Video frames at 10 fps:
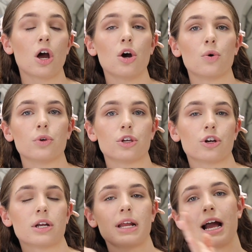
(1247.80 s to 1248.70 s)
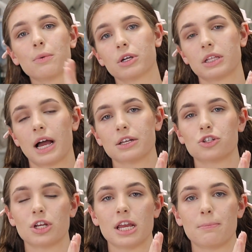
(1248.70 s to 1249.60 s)
oh, you're an
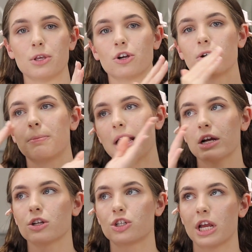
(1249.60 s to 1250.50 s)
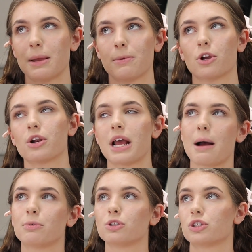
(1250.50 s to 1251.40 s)
hourglass shape, you're a pear shape, you're an
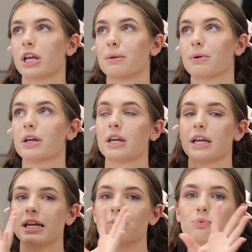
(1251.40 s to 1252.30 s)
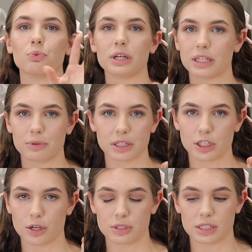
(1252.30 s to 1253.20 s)
apple shape. It really, really
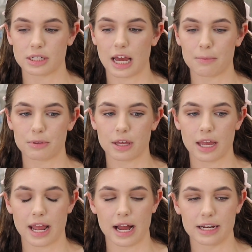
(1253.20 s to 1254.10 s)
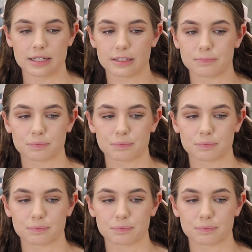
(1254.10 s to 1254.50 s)
goes into depth and